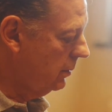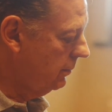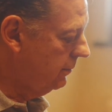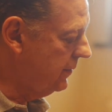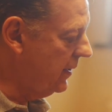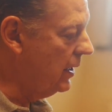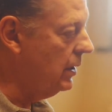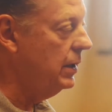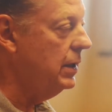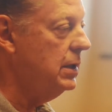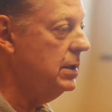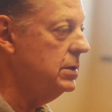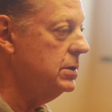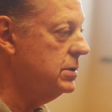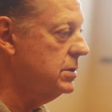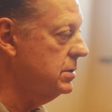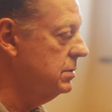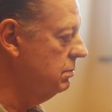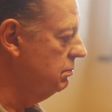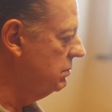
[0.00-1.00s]

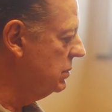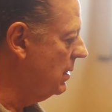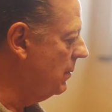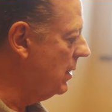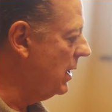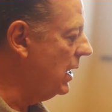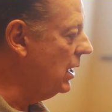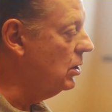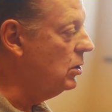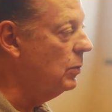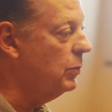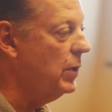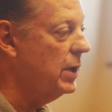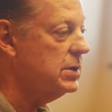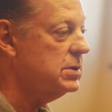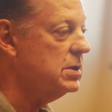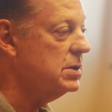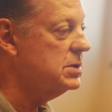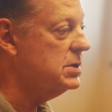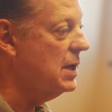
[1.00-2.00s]
felonies, some had ankle
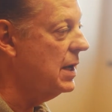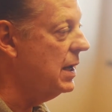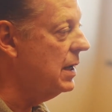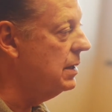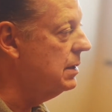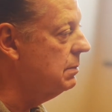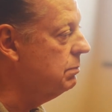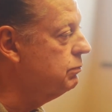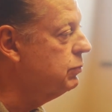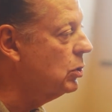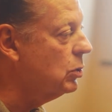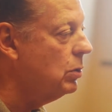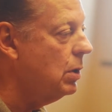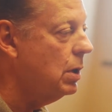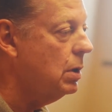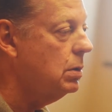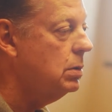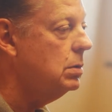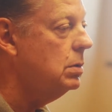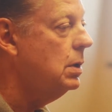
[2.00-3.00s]
bracelets on,
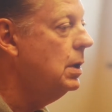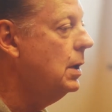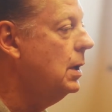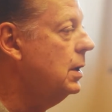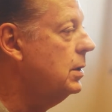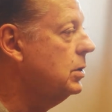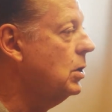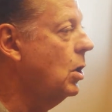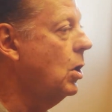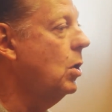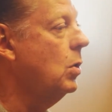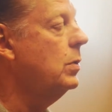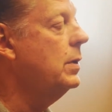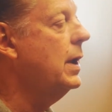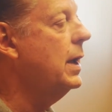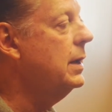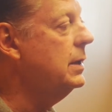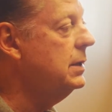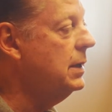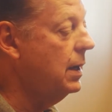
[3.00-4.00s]
parole, the whole
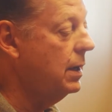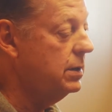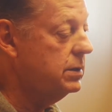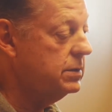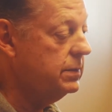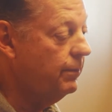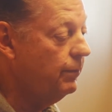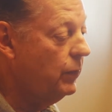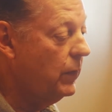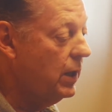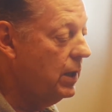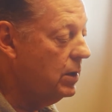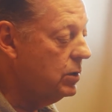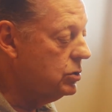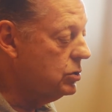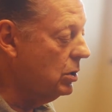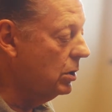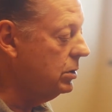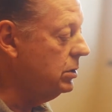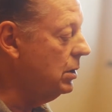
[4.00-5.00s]
9 yards.
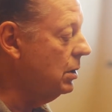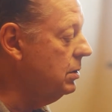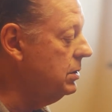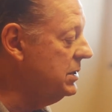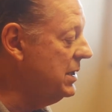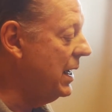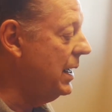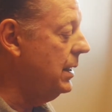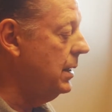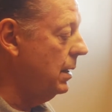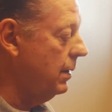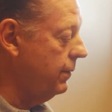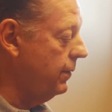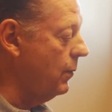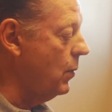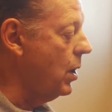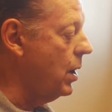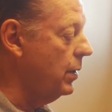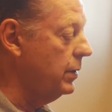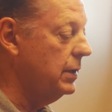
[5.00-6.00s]
Took their data
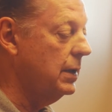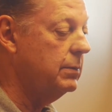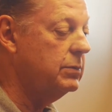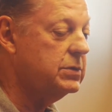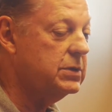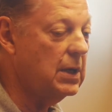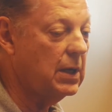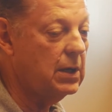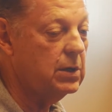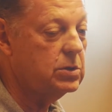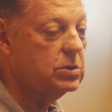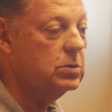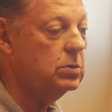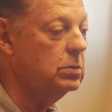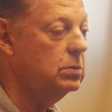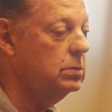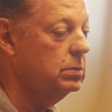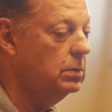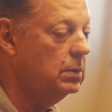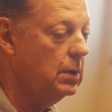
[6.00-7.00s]
from all of them, sent it
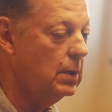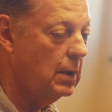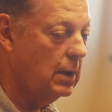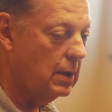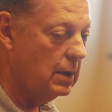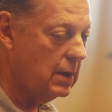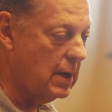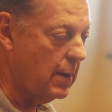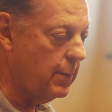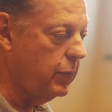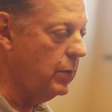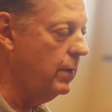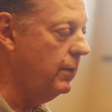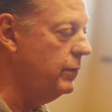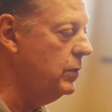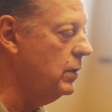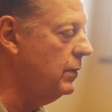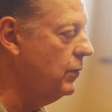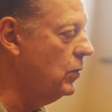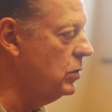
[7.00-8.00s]
to a couple of
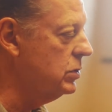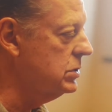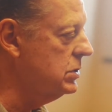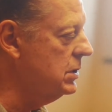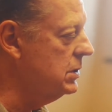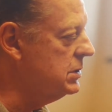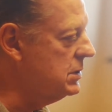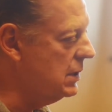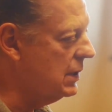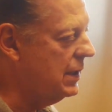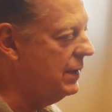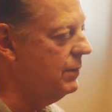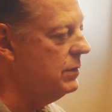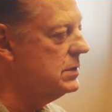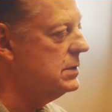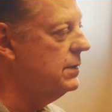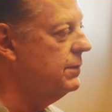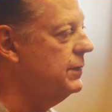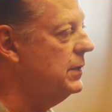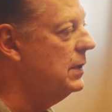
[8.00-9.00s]
universities to give
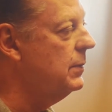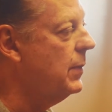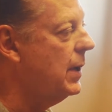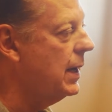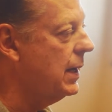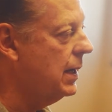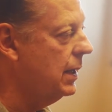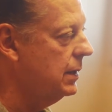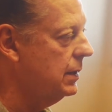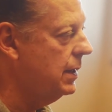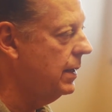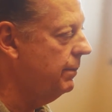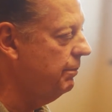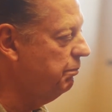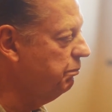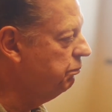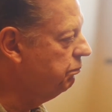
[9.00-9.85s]
us a feedback on them.